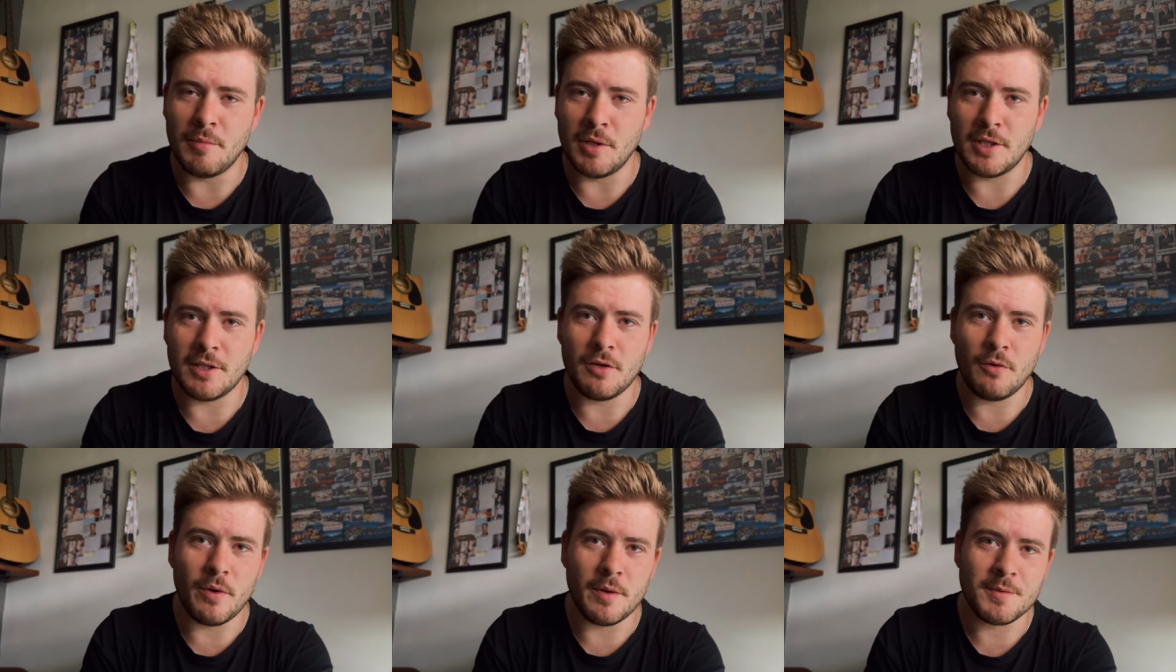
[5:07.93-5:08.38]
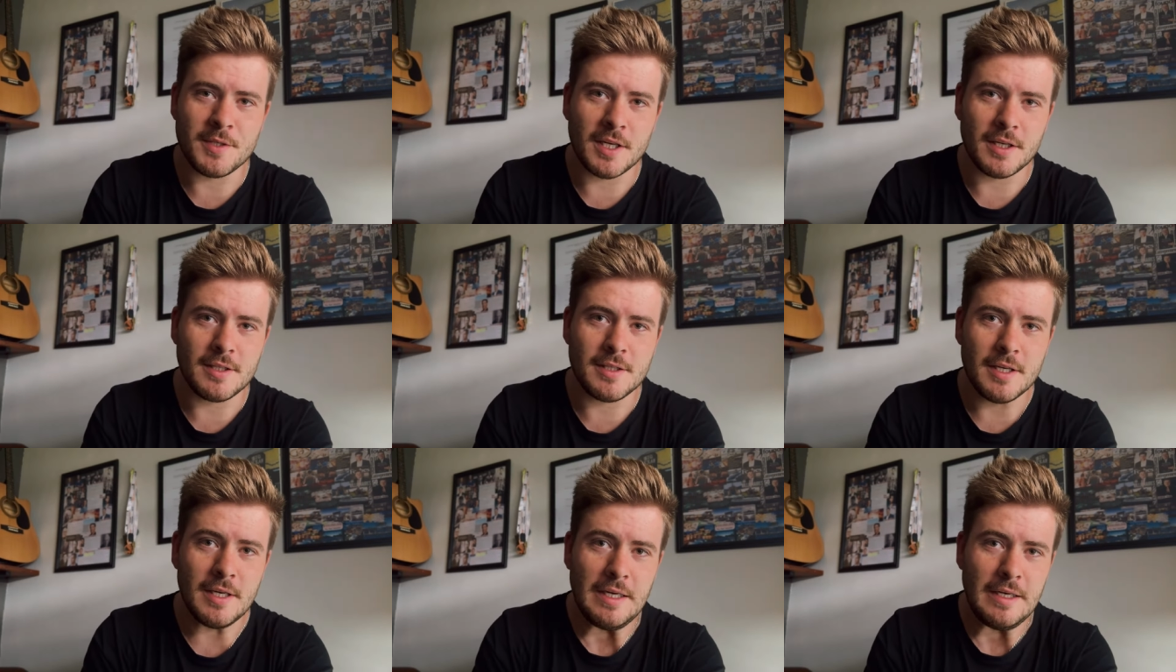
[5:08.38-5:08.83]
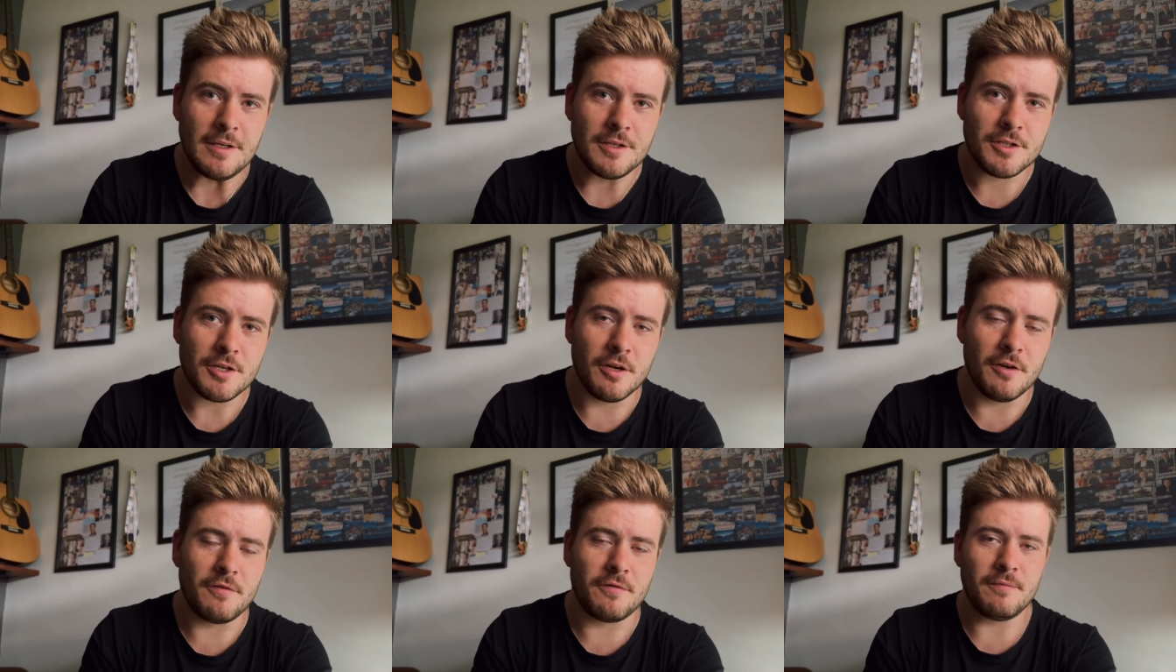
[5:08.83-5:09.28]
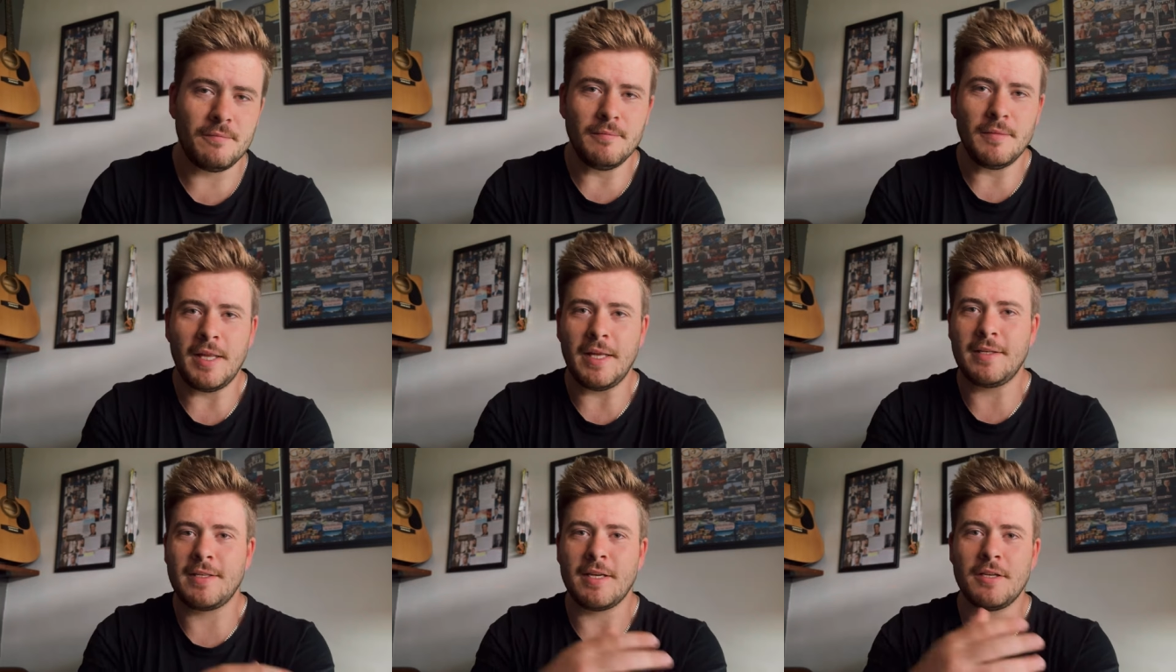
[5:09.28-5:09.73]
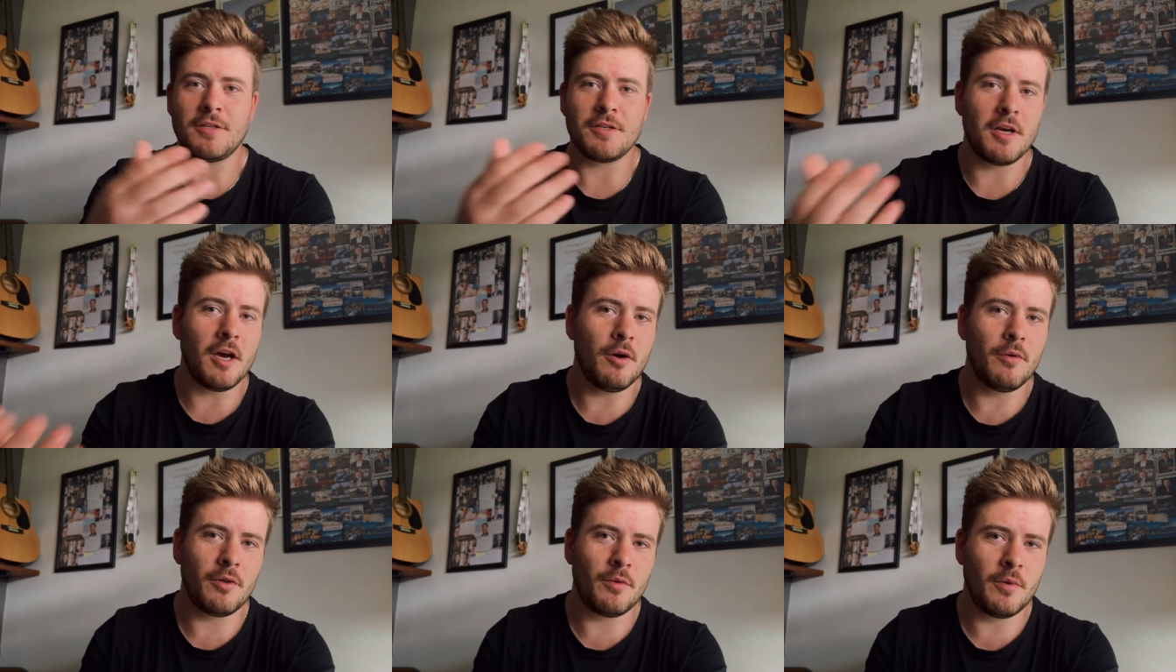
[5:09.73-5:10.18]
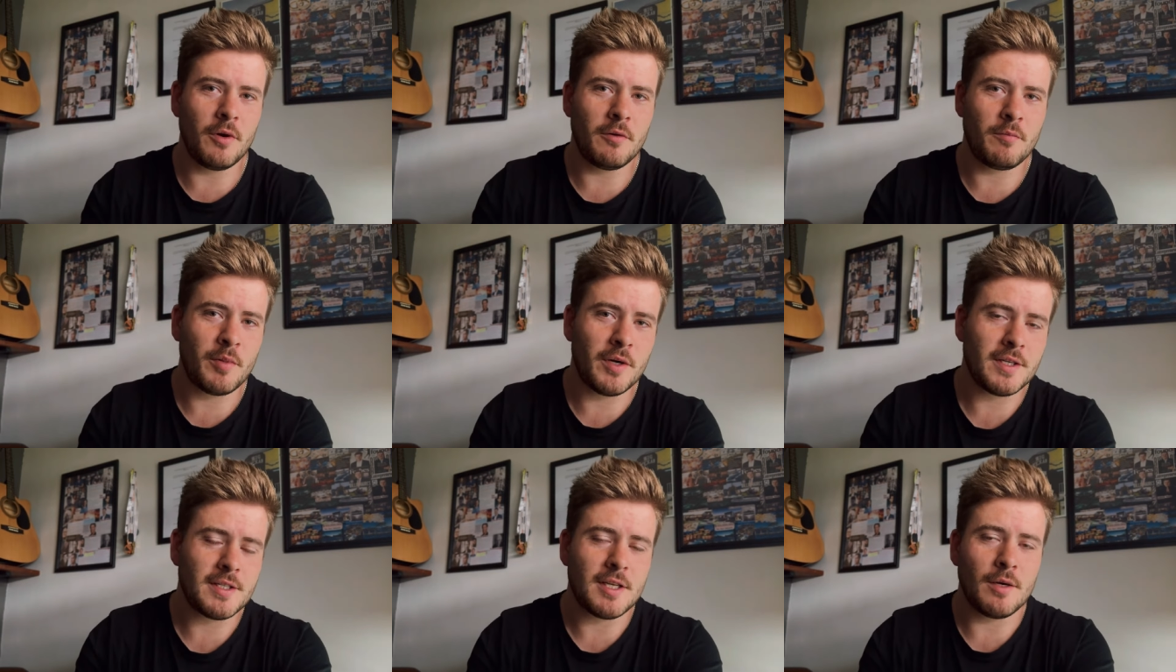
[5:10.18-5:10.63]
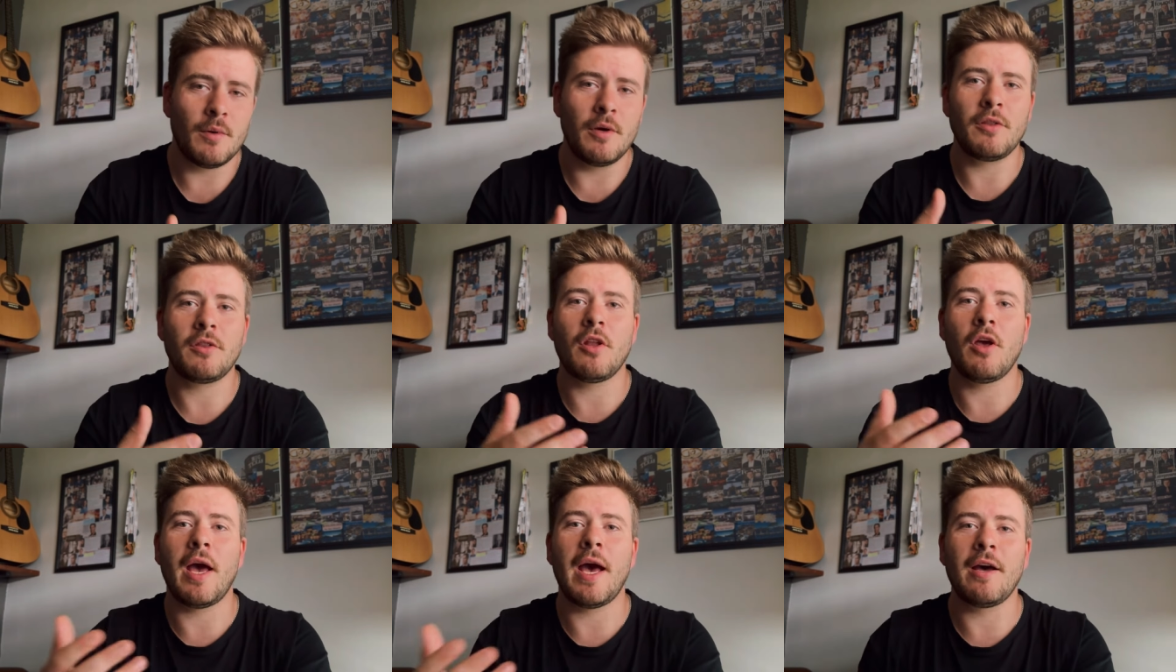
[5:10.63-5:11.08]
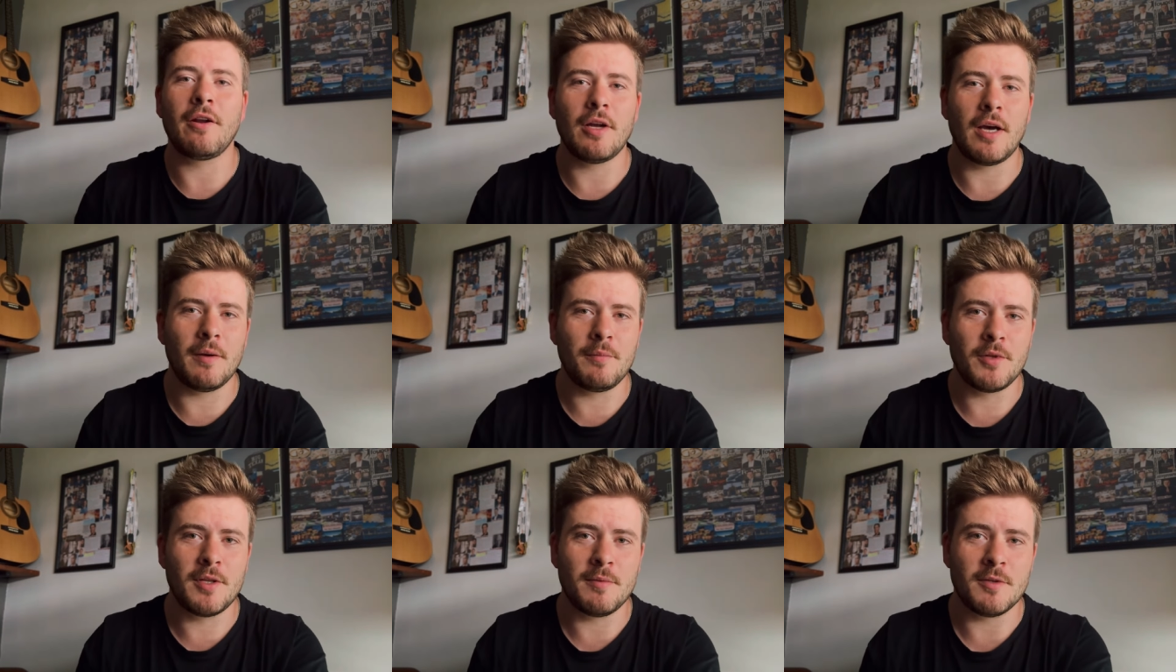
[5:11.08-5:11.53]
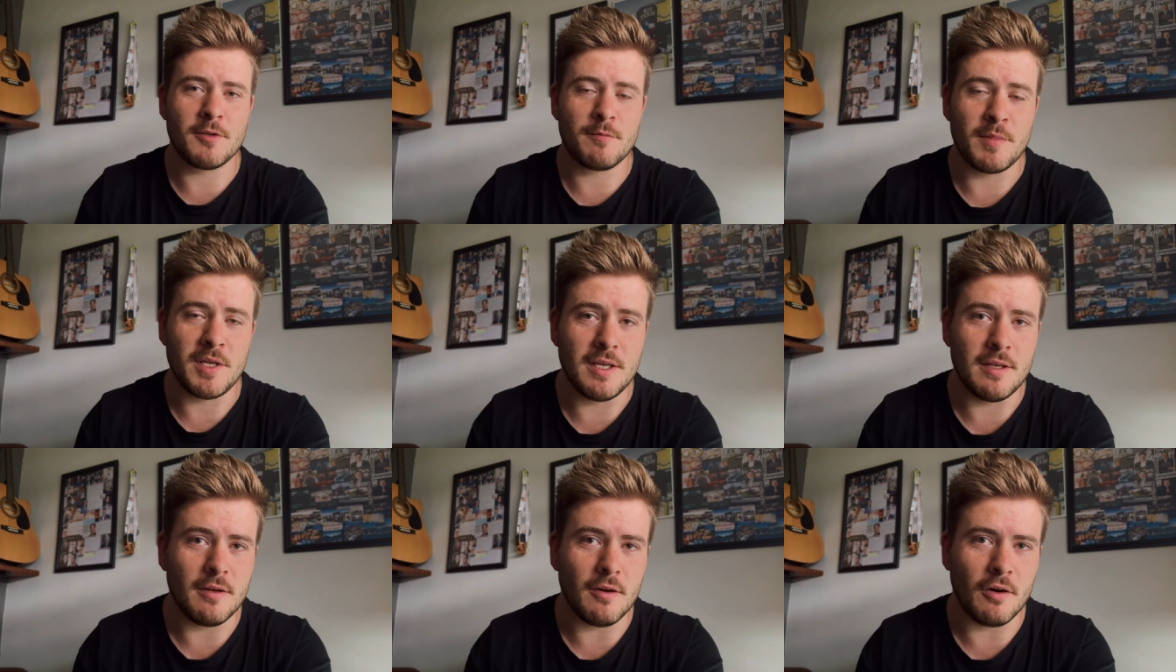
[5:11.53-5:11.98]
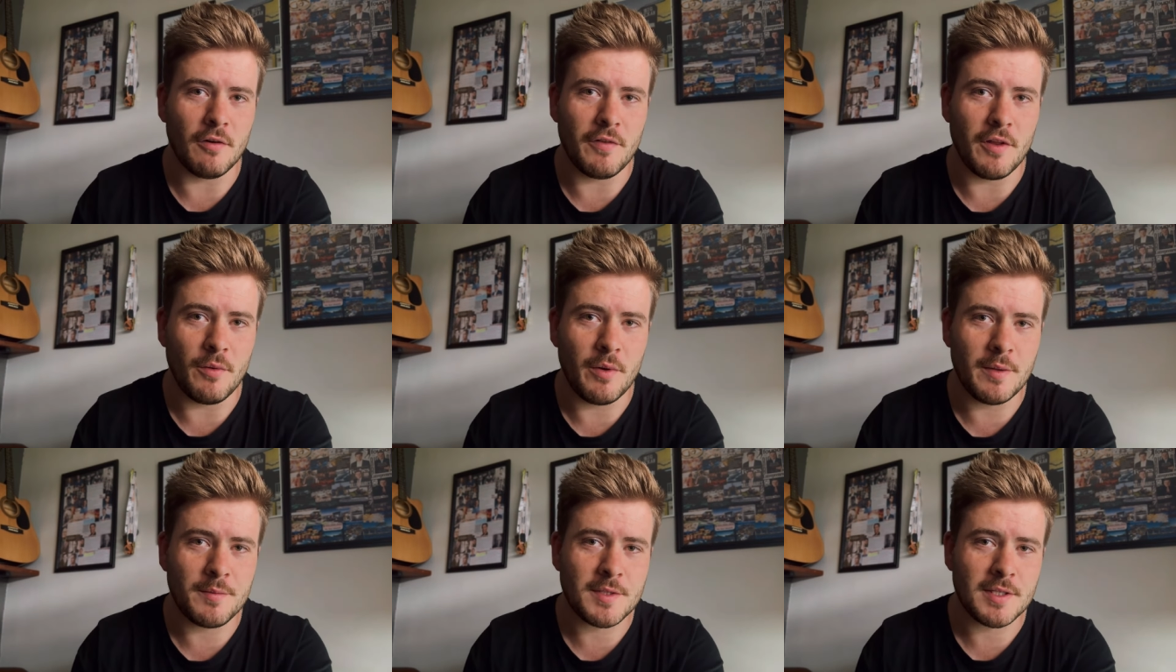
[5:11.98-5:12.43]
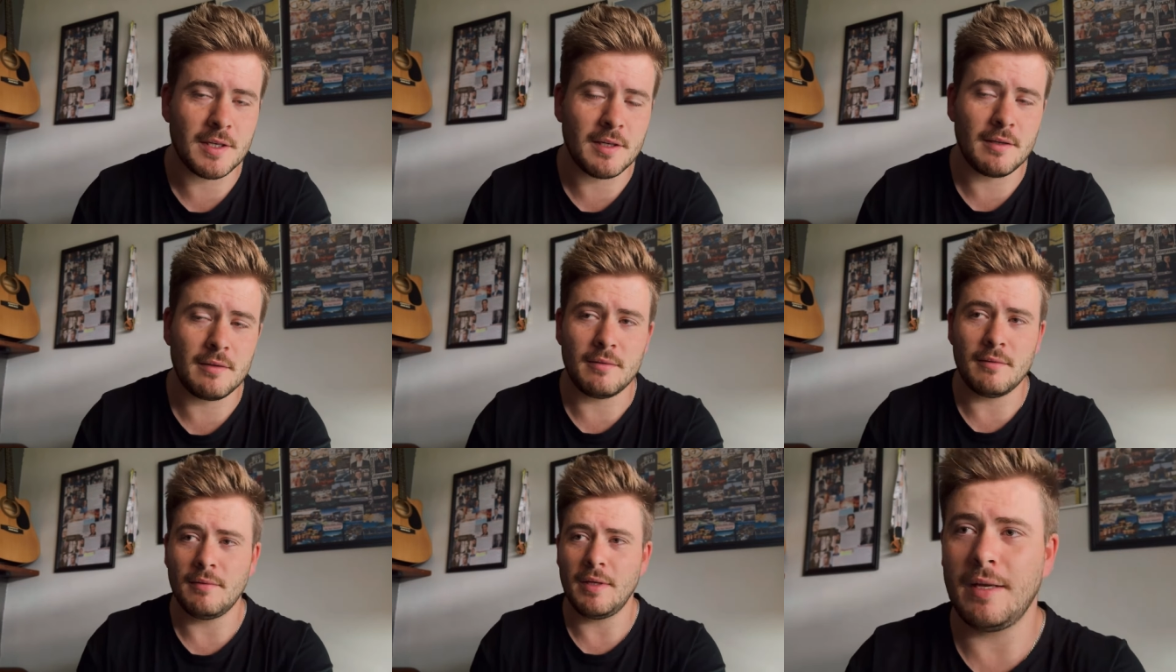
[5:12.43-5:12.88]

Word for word: building websites. So if they tend to go with WordPress, they won't know how to up the speed of their website,